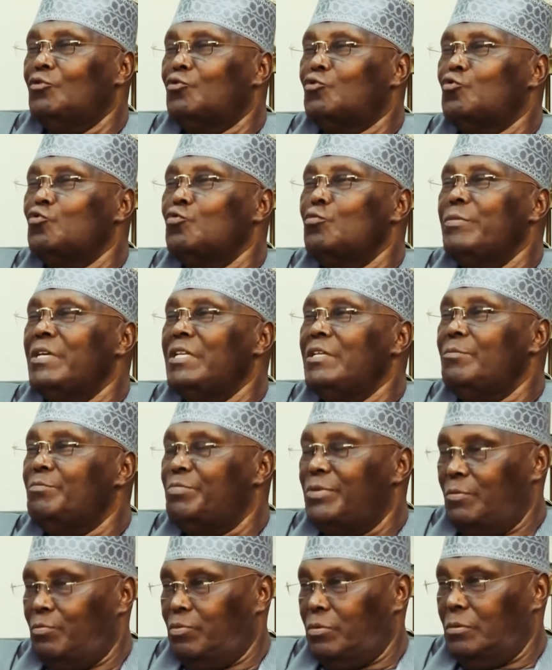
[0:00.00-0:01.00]
too many
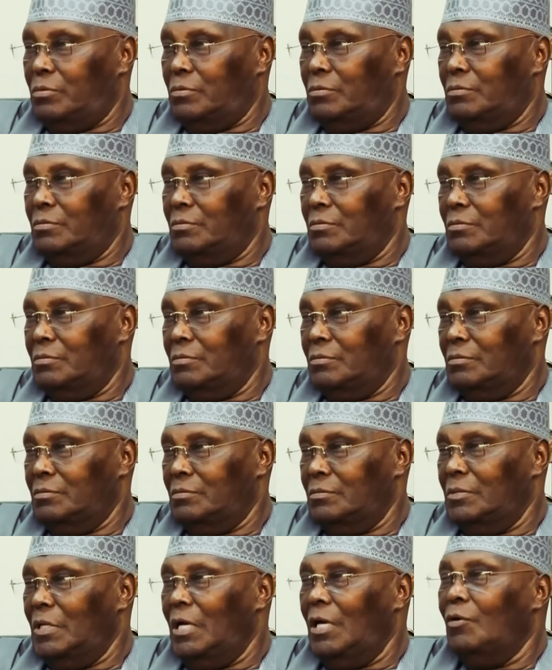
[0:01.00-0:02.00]
people,
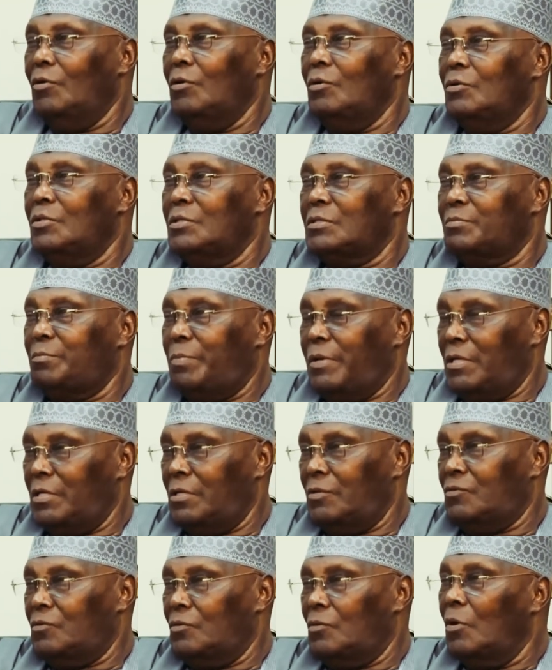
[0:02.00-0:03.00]
I always
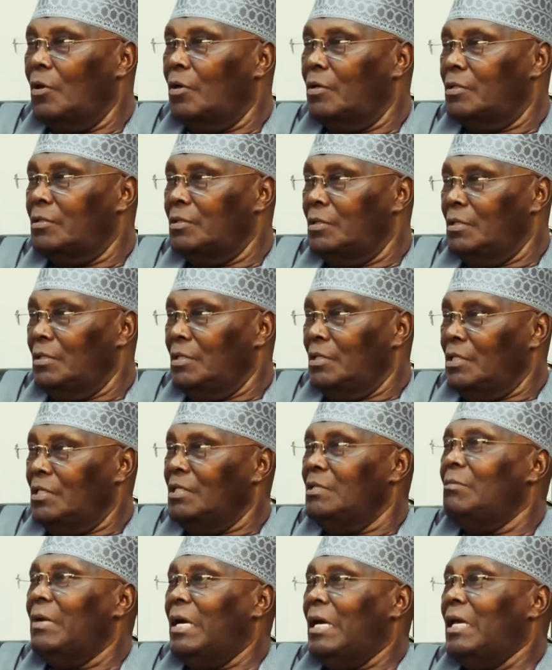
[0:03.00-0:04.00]
pray to God
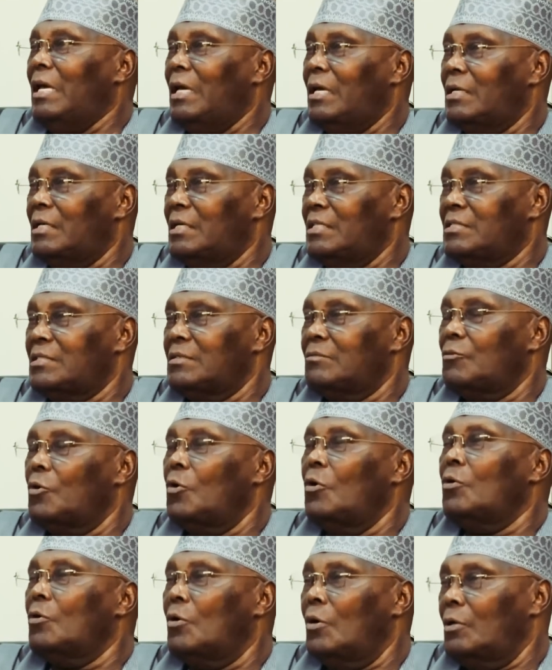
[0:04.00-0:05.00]
in my heart. I said,
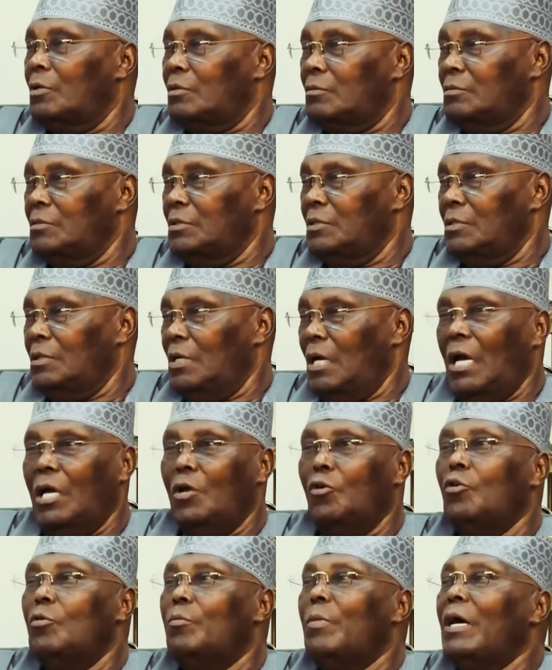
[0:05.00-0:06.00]
"Oh God, I
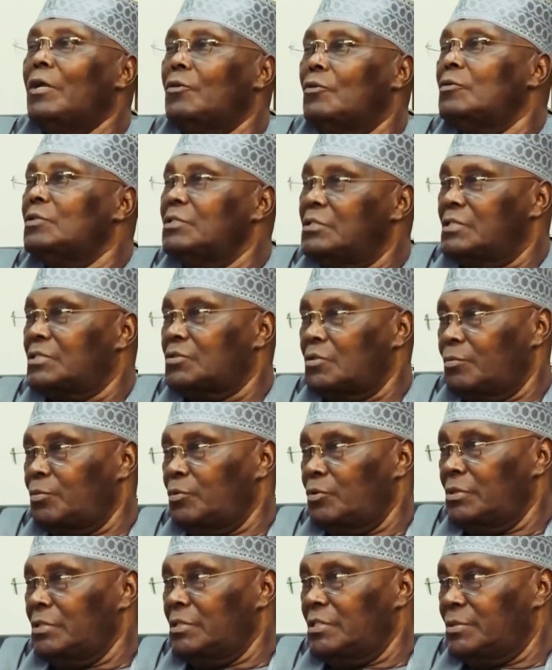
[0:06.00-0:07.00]
hope I don't
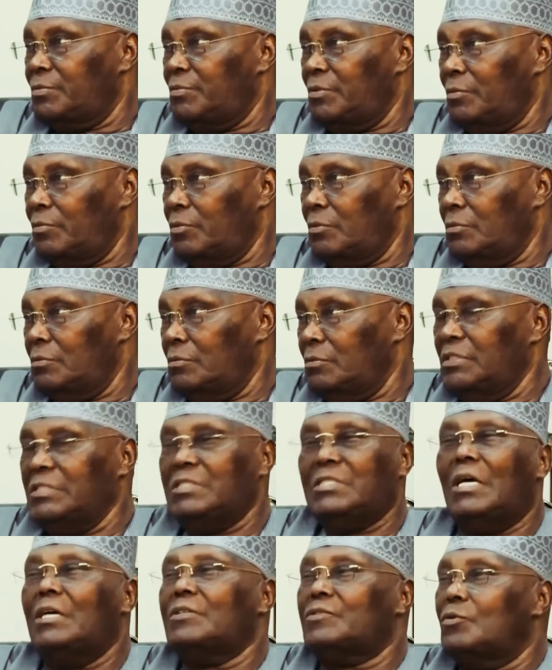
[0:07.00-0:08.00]
disappoint these people."
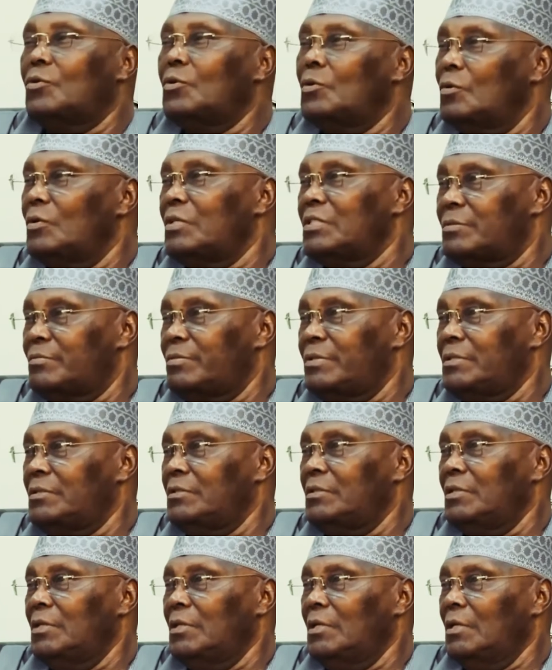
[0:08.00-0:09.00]
This has always been.
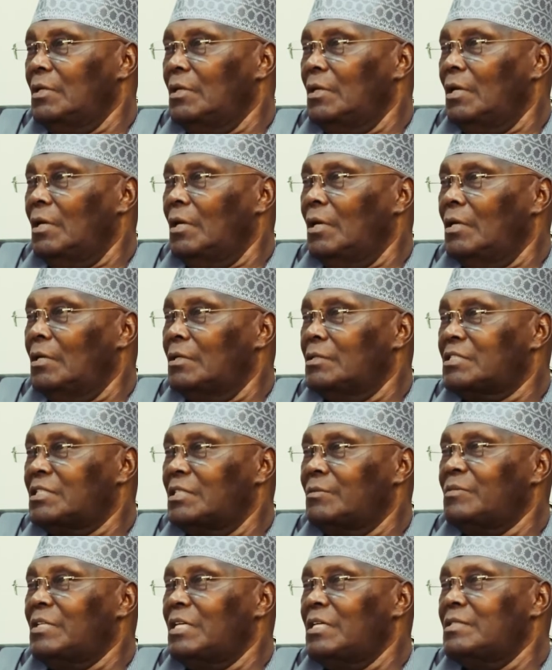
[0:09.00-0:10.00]

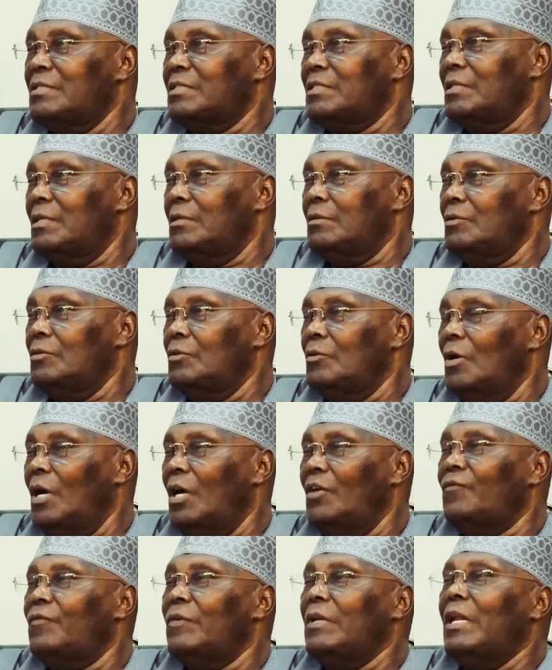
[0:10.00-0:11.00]
Sometimes,
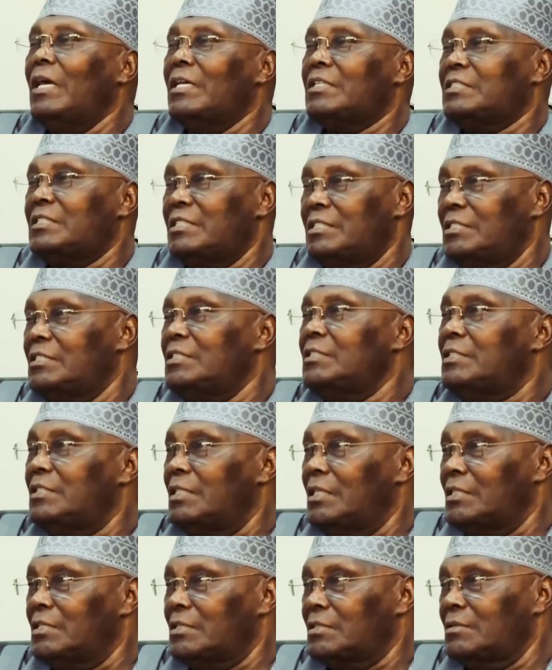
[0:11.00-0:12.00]
I feel like shedding
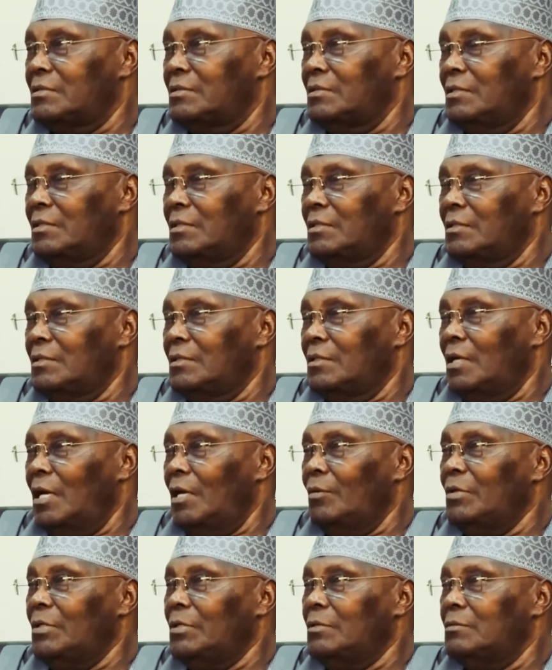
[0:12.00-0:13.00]
tears.
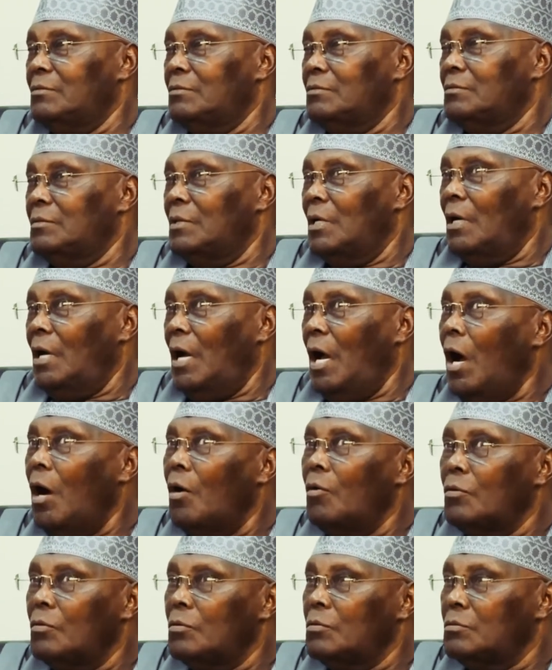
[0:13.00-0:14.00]

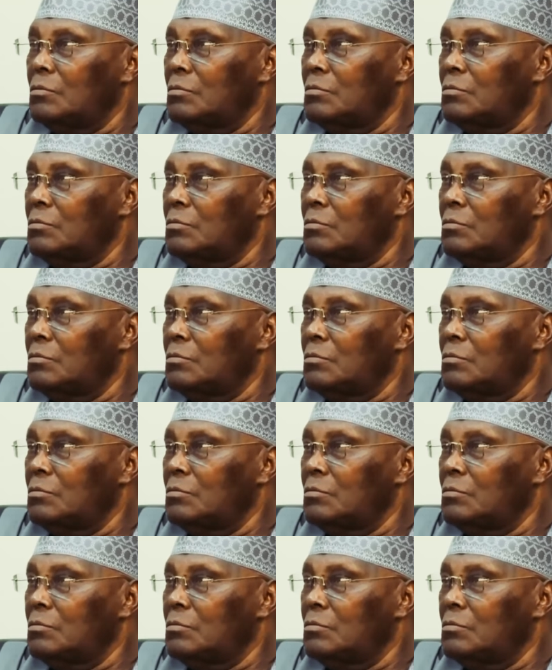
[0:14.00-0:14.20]
How,